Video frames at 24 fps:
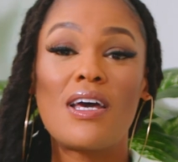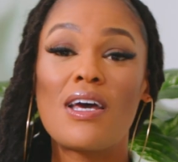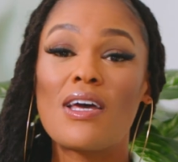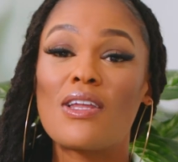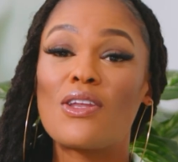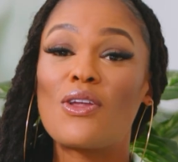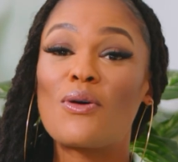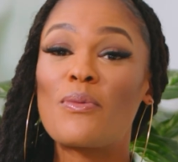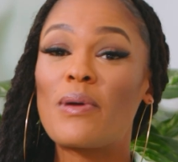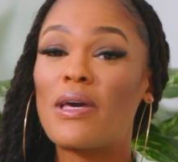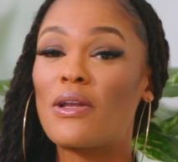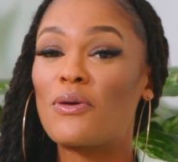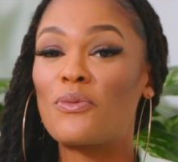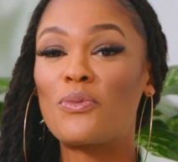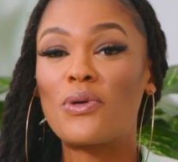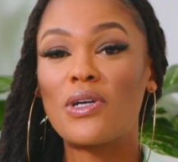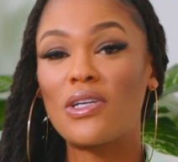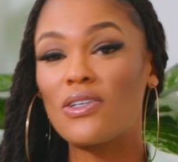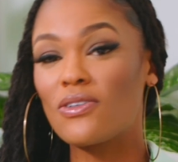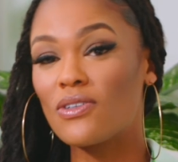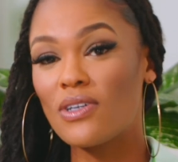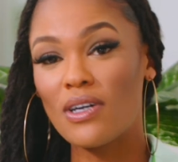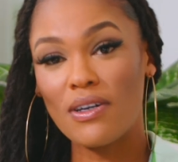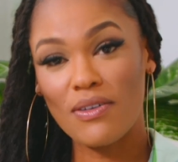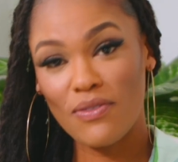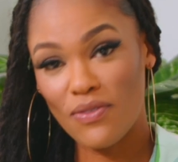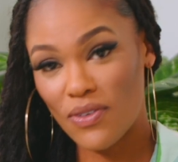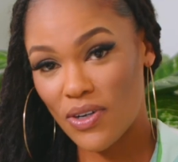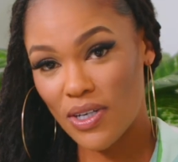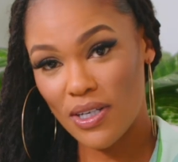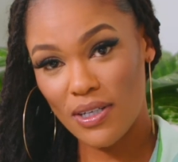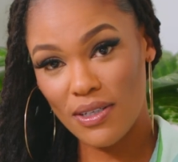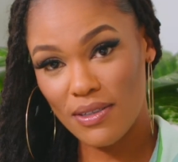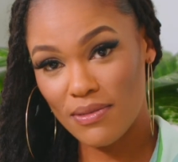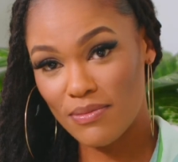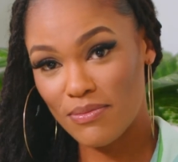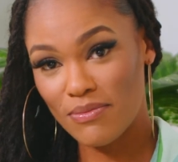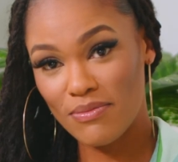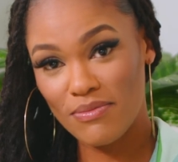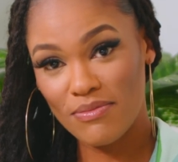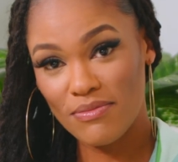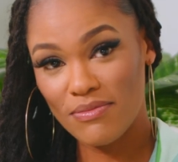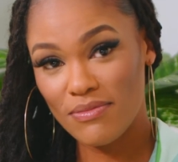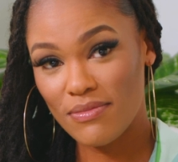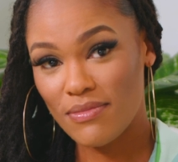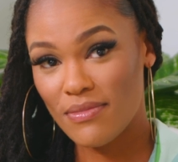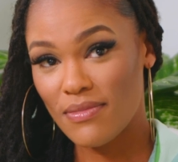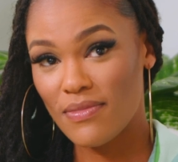No matter where you come from,
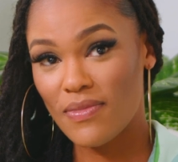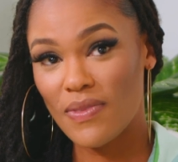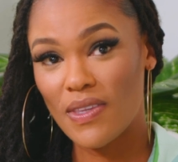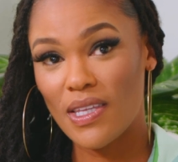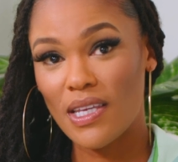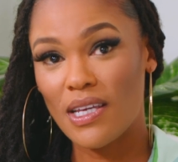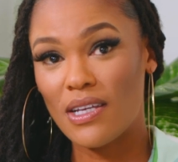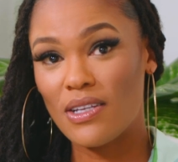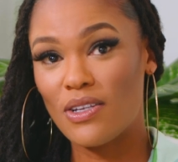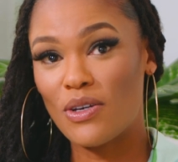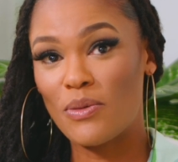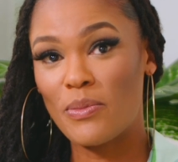no